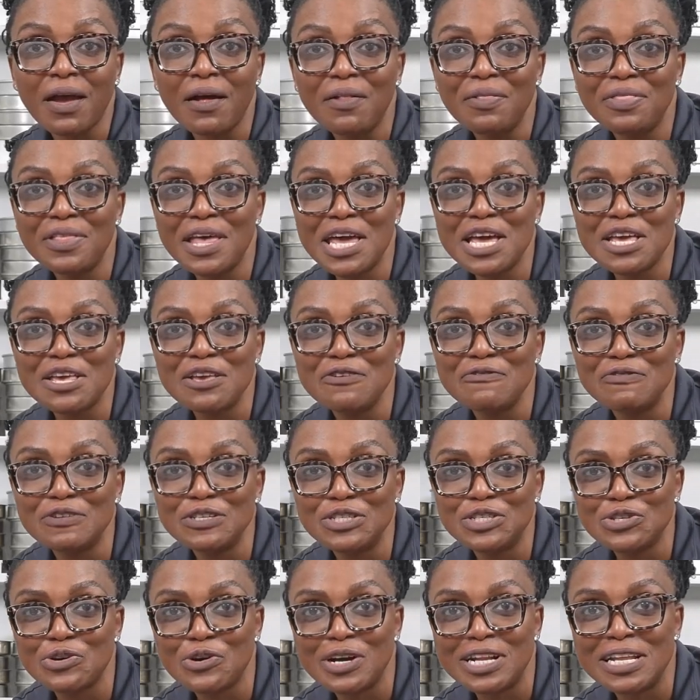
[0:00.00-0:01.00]
Thank you for
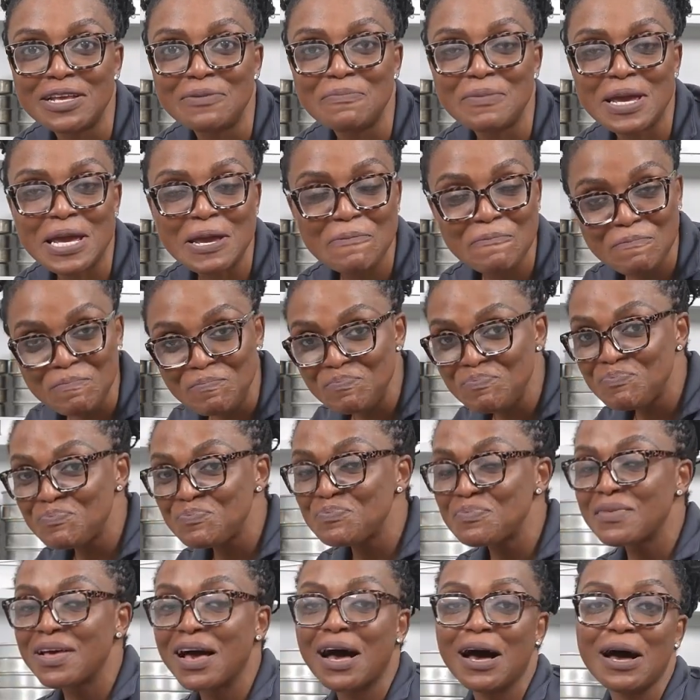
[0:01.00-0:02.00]
joining me.
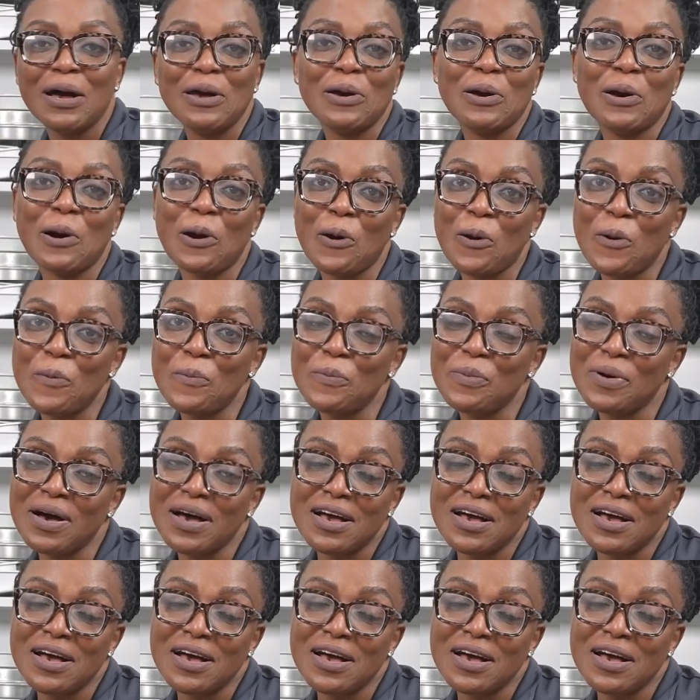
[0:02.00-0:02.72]
I hope